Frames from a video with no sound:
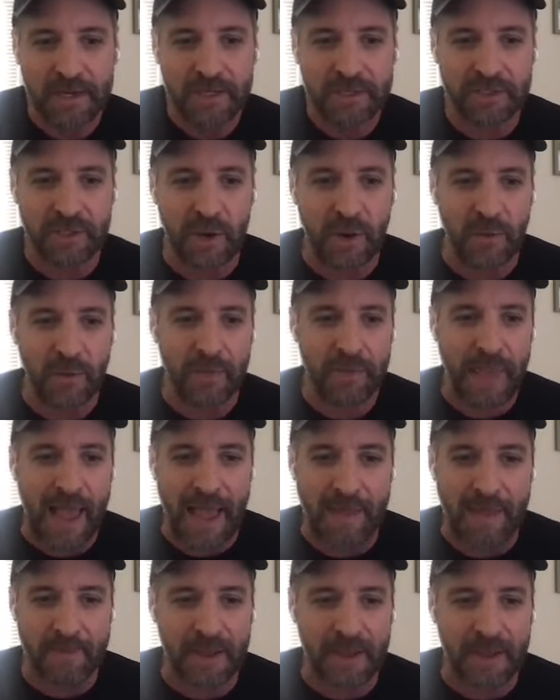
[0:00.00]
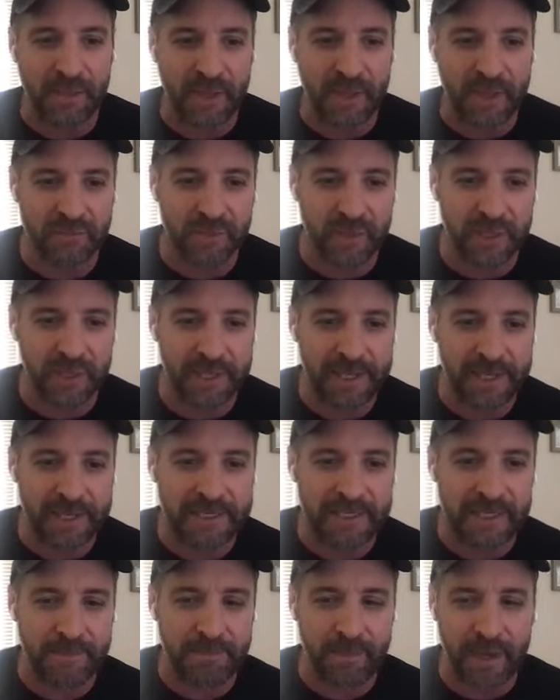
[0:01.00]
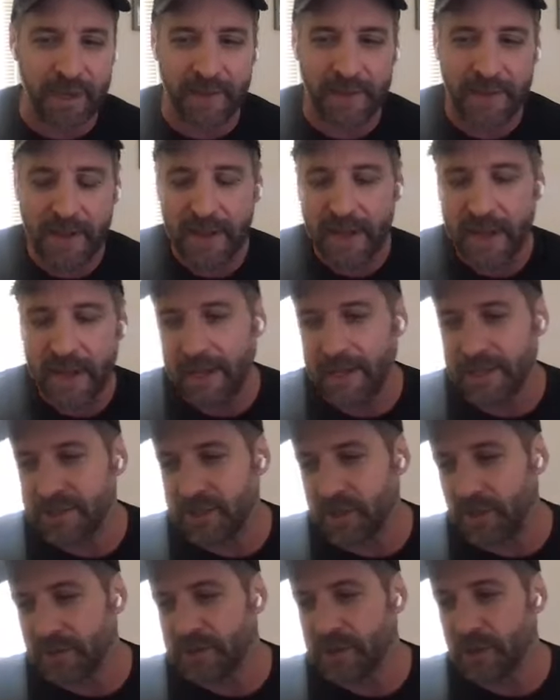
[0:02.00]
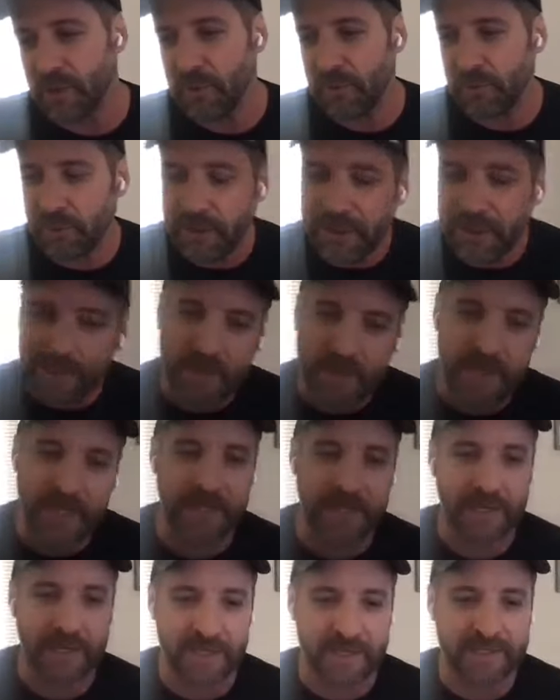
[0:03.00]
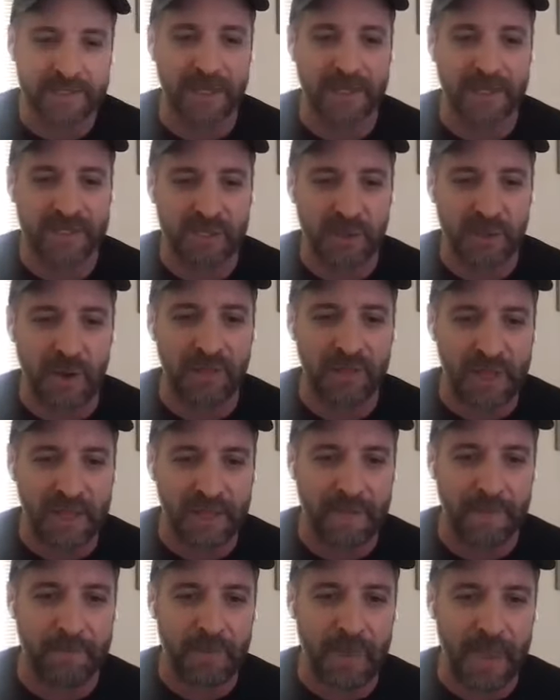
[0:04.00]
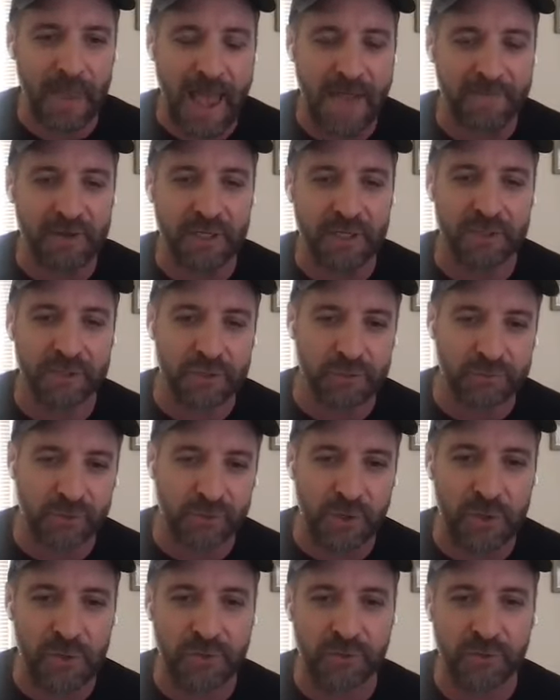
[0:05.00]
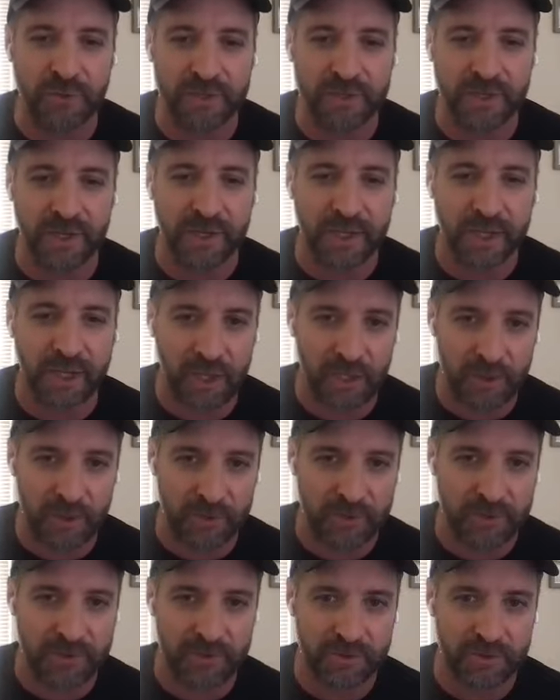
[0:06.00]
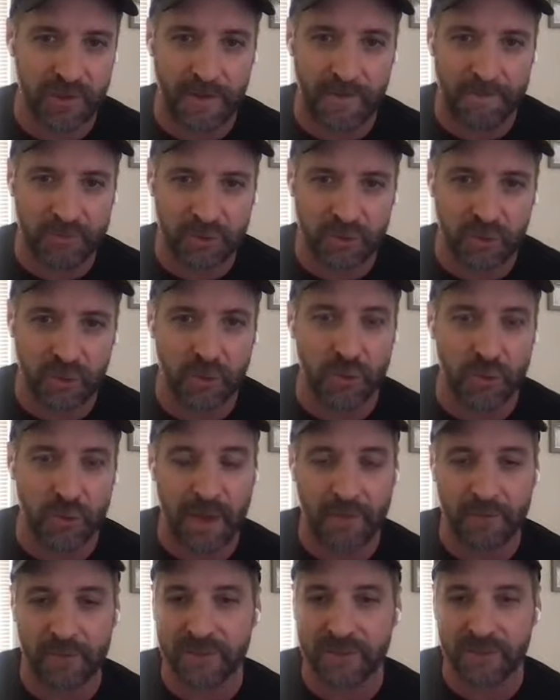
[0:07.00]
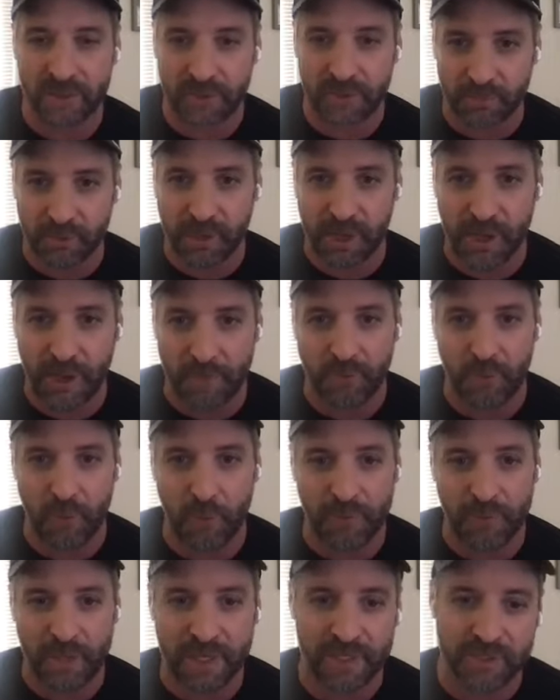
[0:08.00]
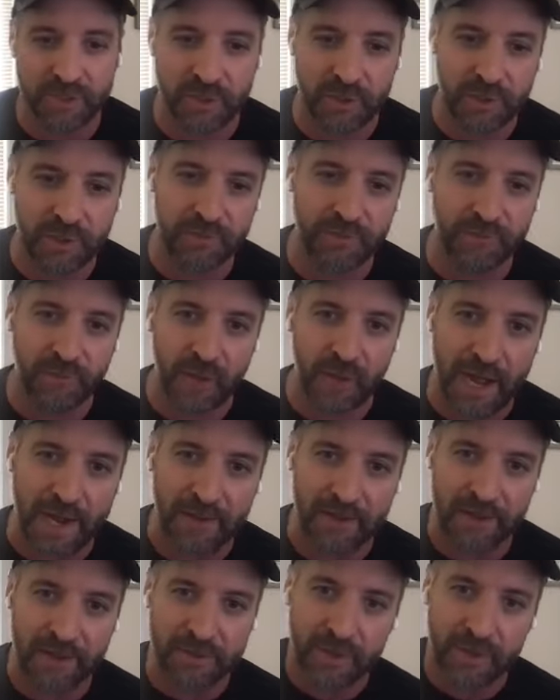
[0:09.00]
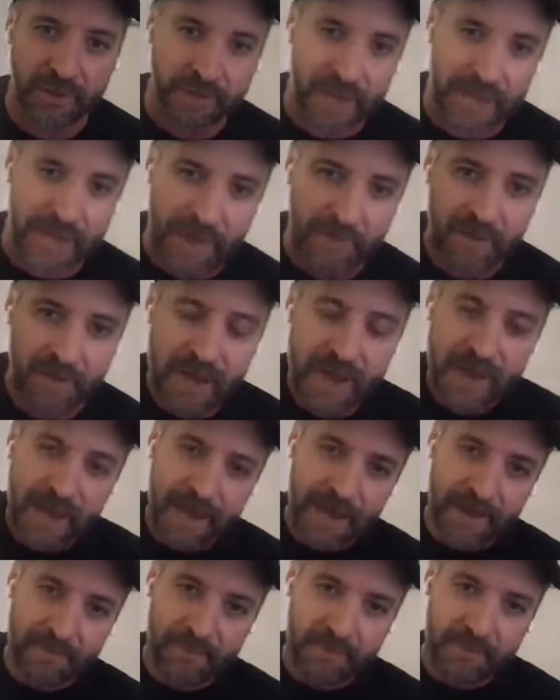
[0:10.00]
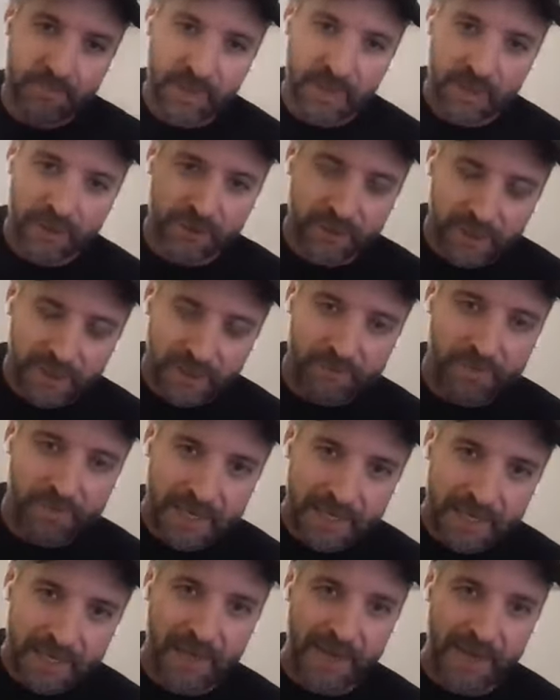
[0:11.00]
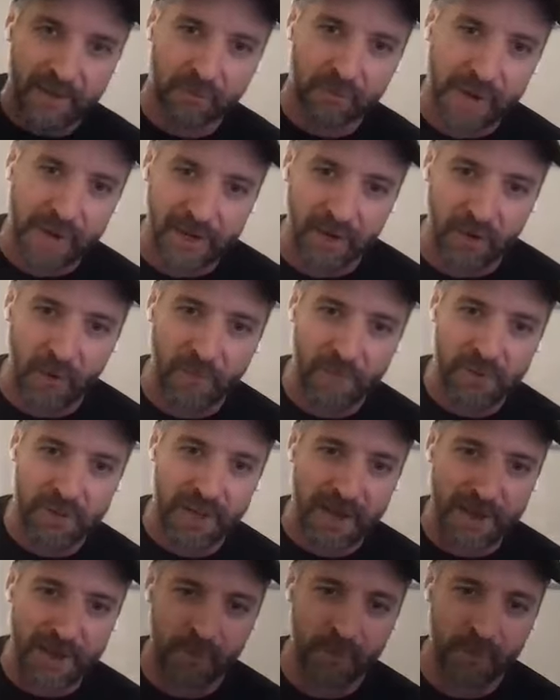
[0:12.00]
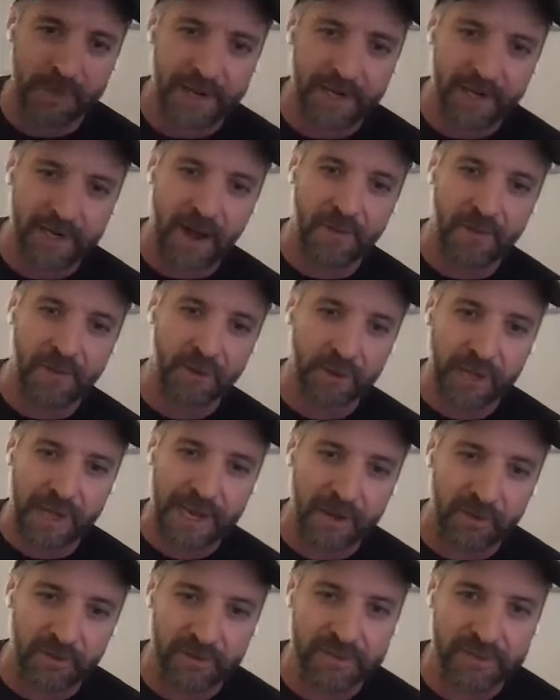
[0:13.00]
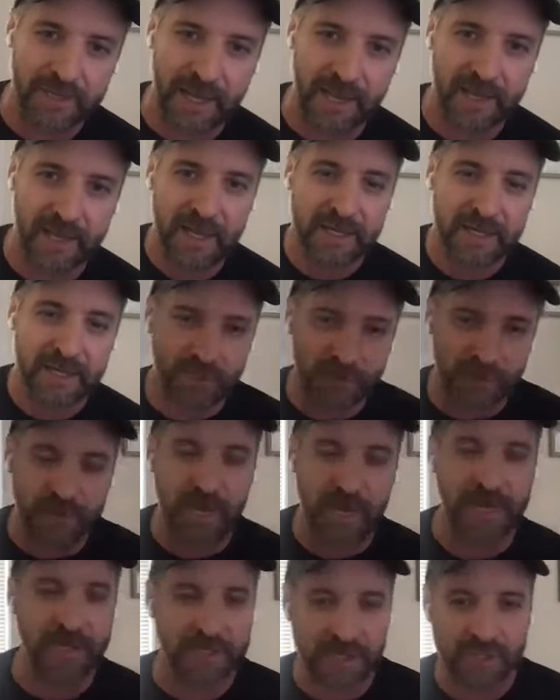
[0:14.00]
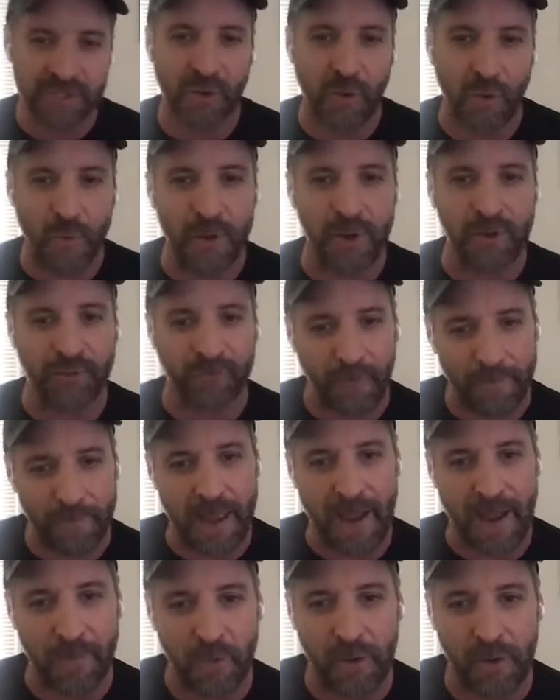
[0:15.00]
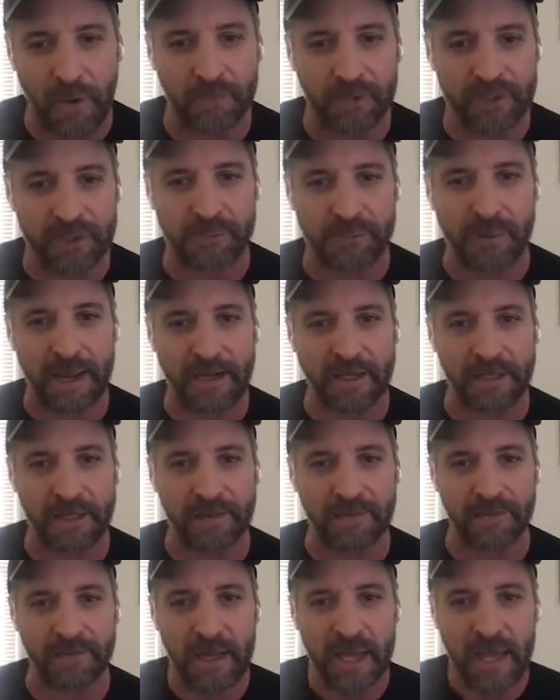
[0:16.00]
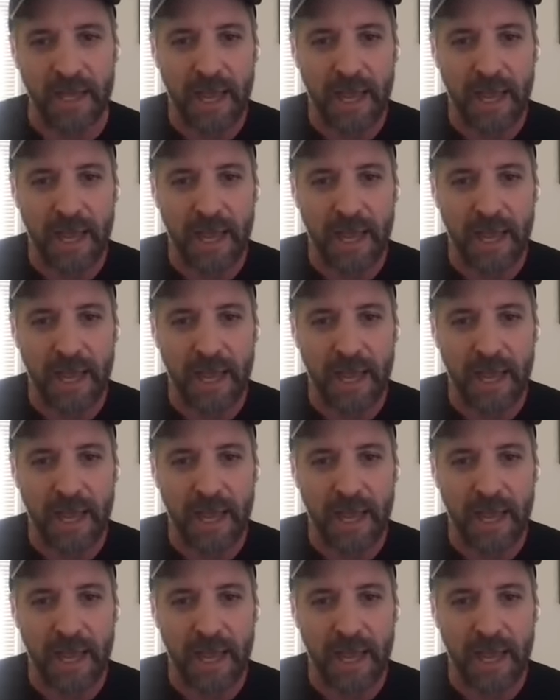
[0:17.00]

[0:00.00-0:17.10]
So that made things really easy, but it's also limited in the sense. So I think having a drone was a huge tool that was super helpful, because you could fly the drone out and literally be like right over them or get other angles so you're not just always from that one perspective.